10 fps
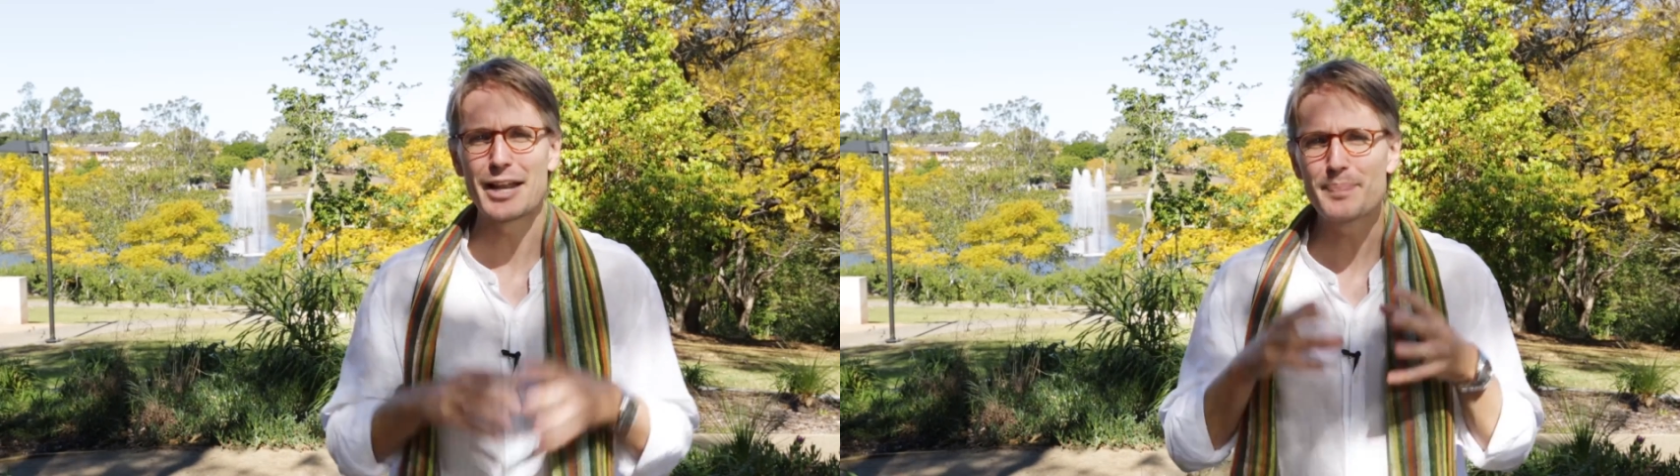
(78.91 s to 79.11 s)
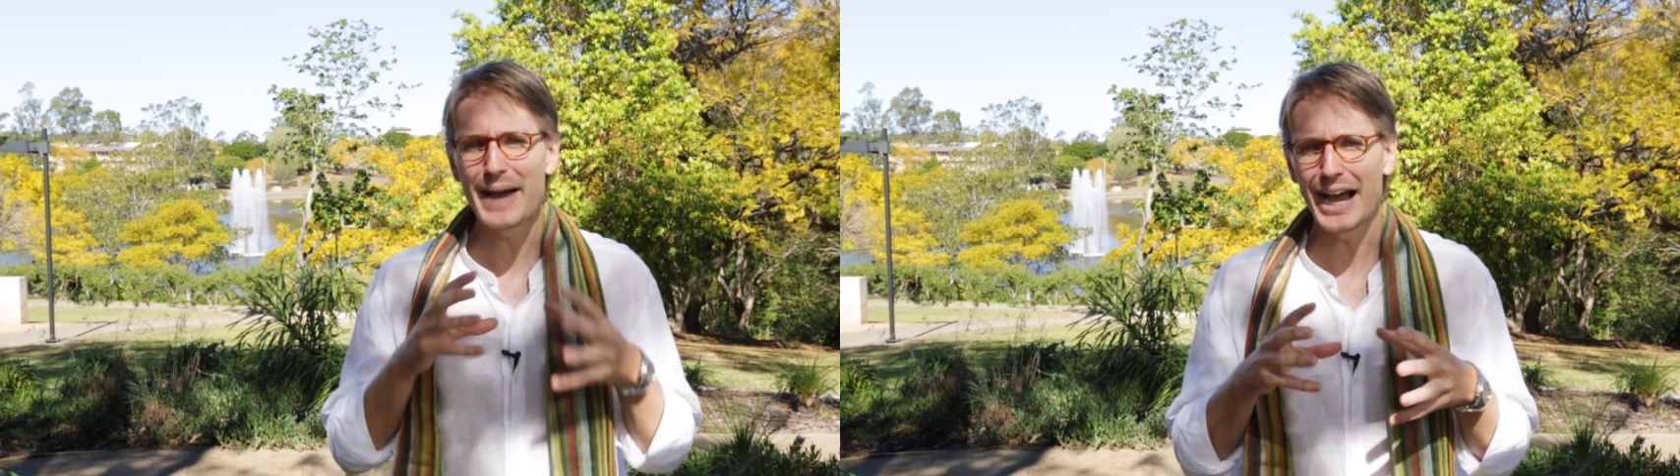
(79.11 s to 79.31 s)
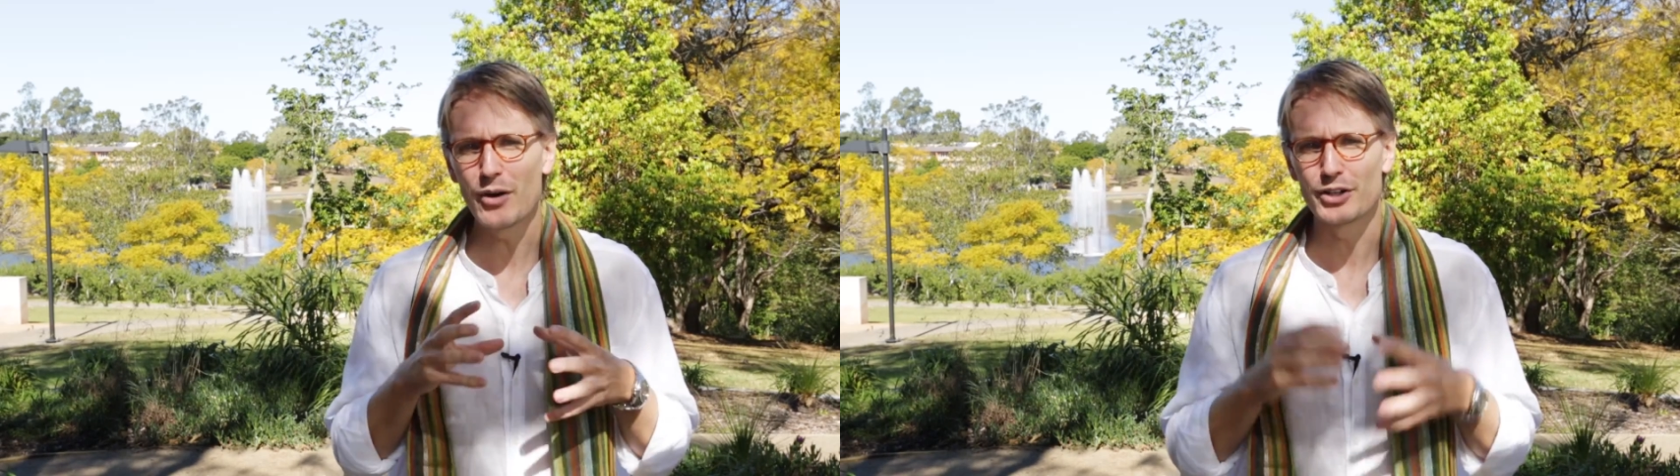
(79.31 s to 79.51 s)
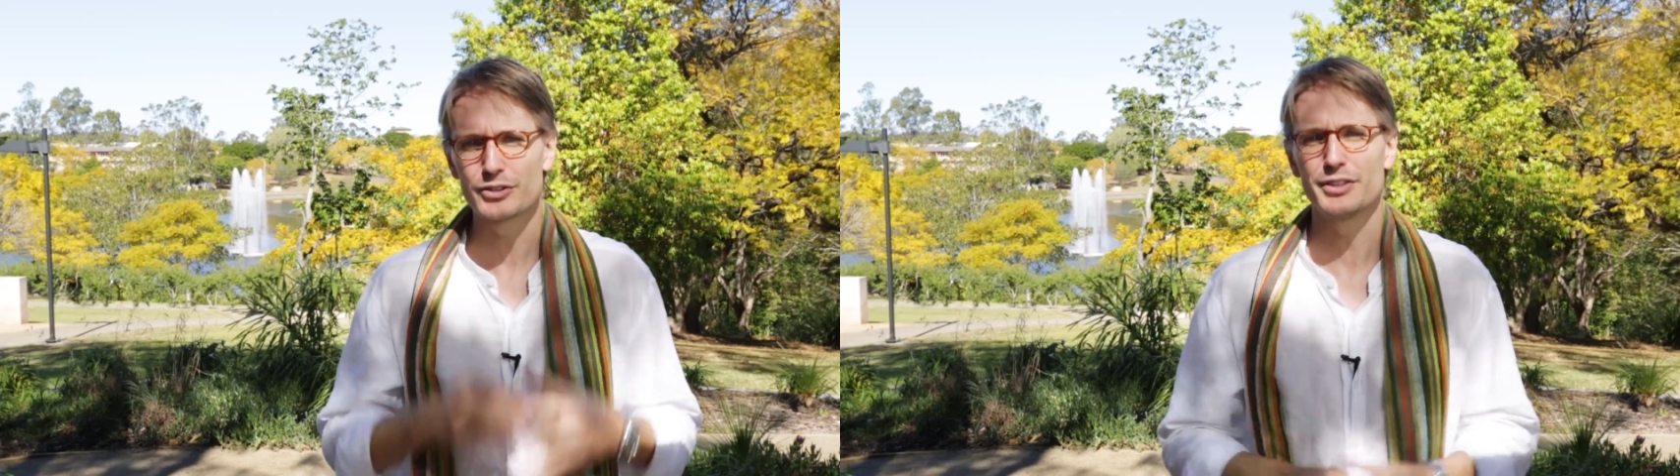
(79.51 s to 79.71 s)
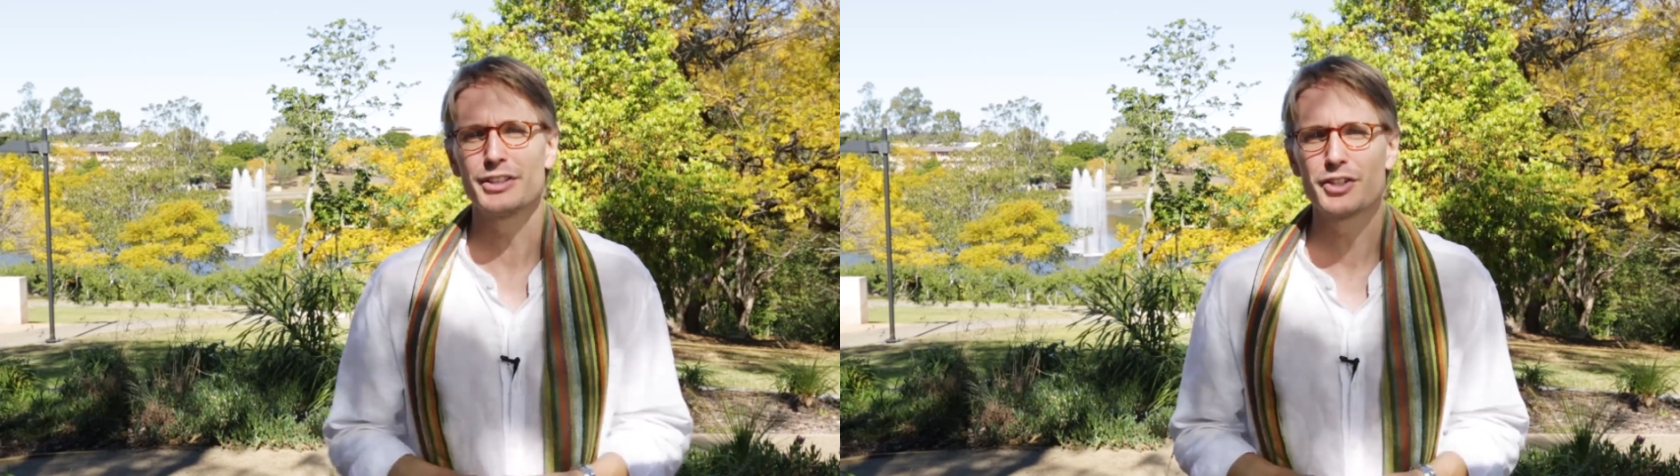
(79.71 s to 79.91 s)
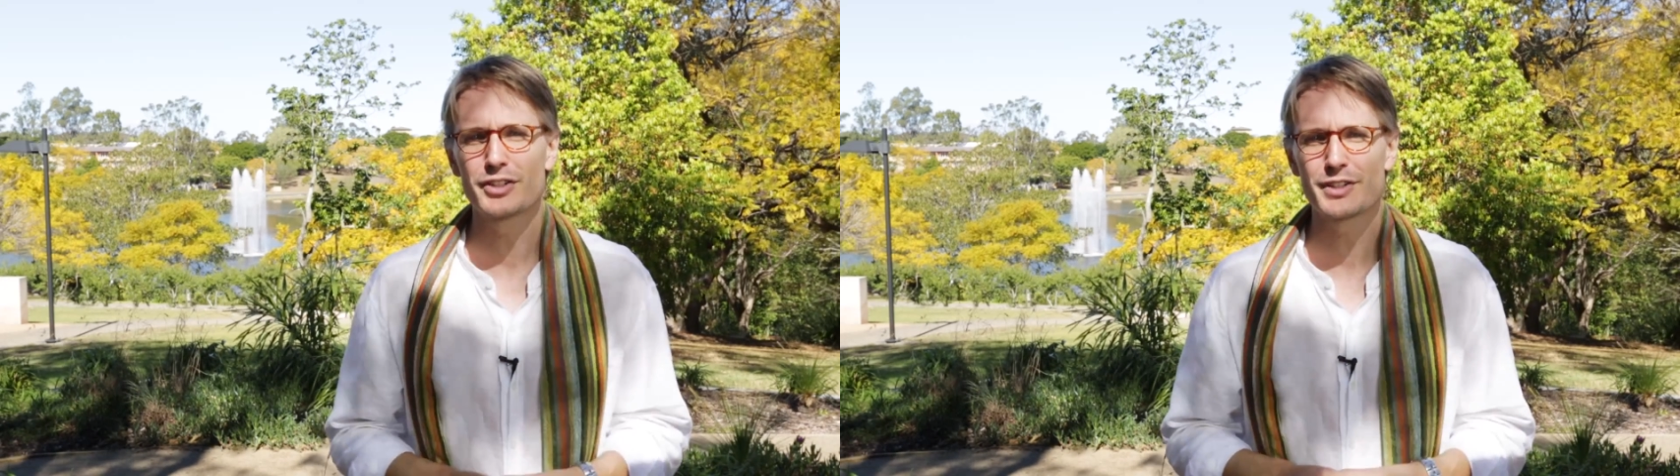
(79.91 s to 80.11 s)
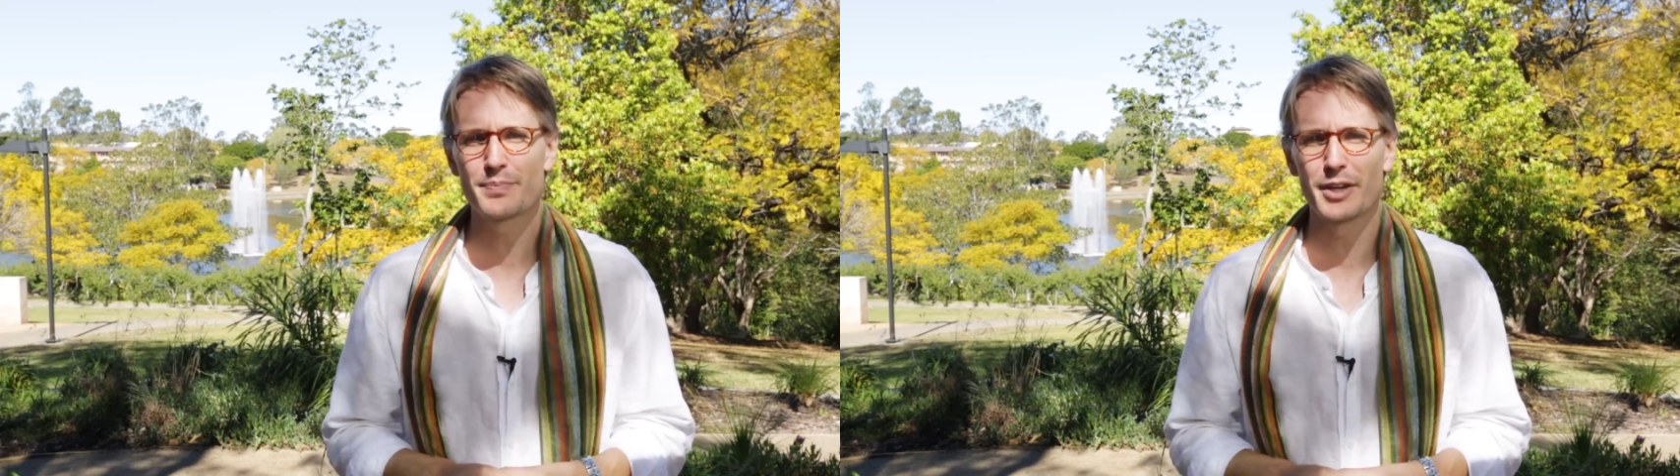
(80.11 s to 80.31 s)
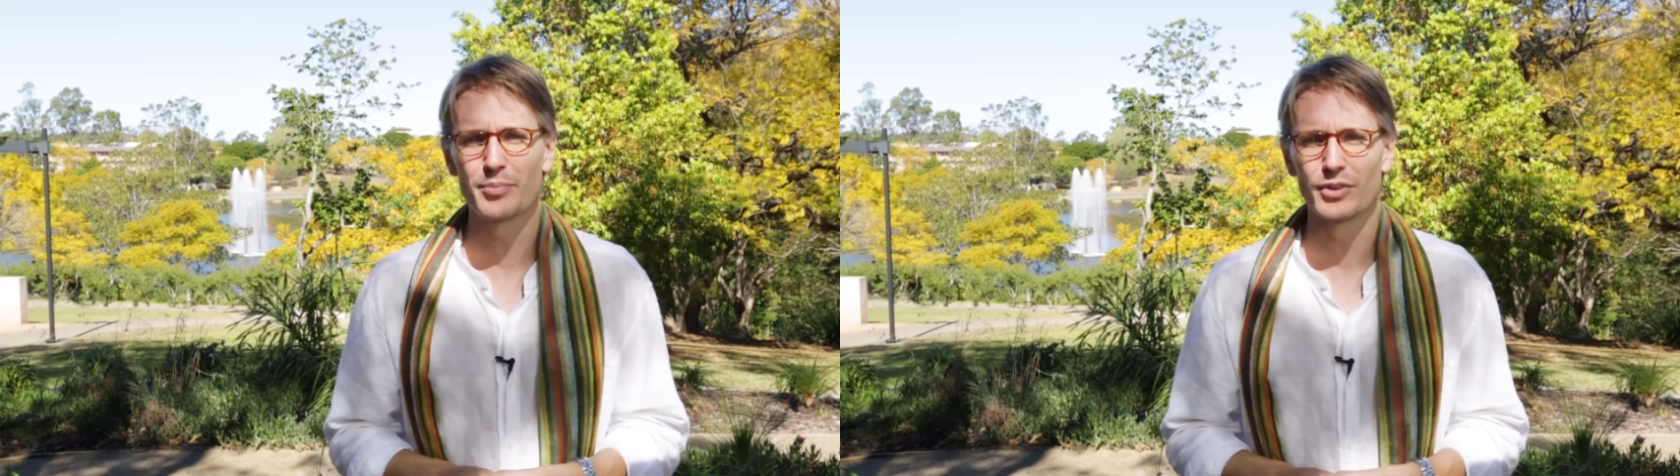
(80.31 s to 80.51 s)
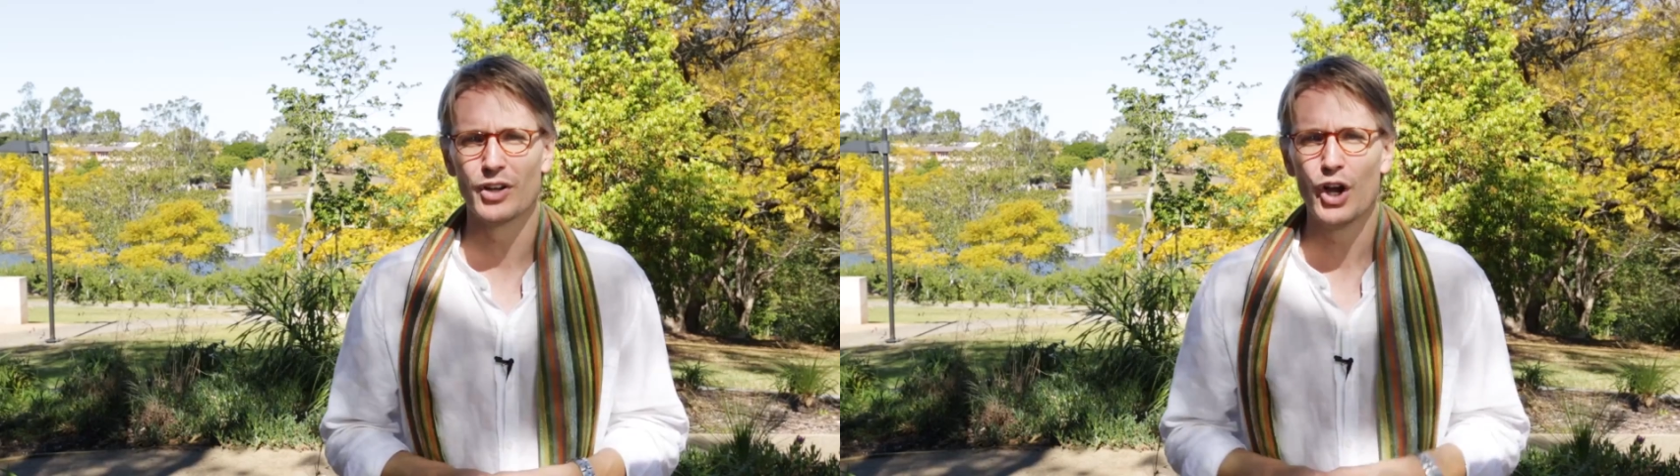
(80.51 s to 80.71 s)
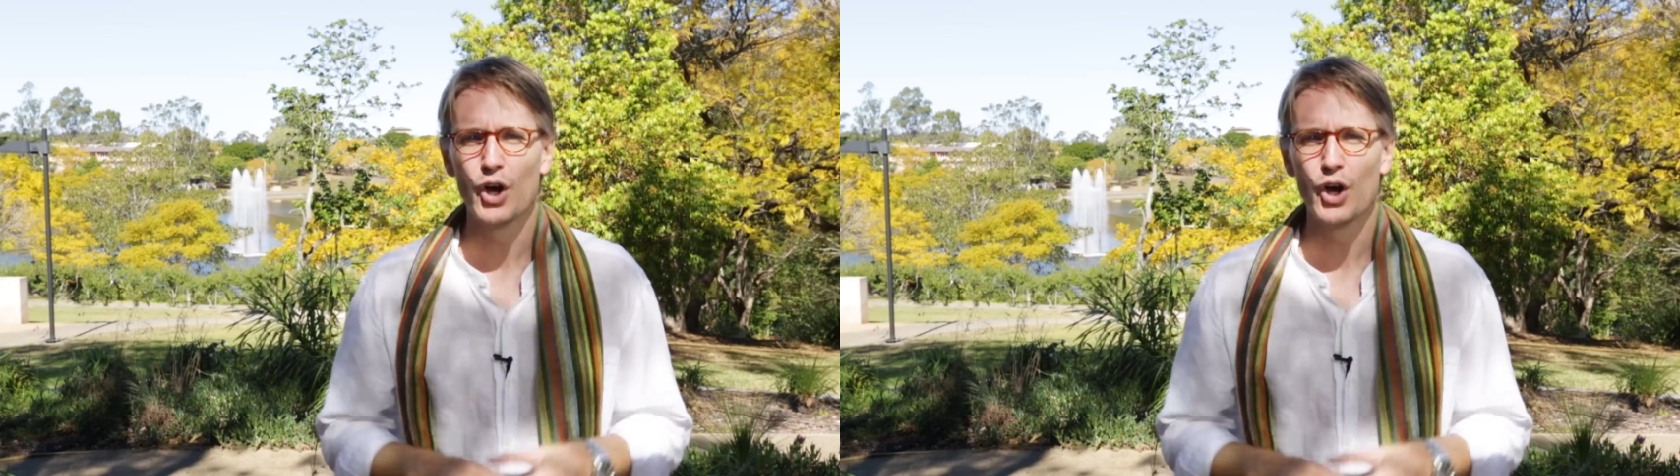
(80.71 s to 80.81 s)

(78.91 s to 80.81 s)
and power to Indigenous people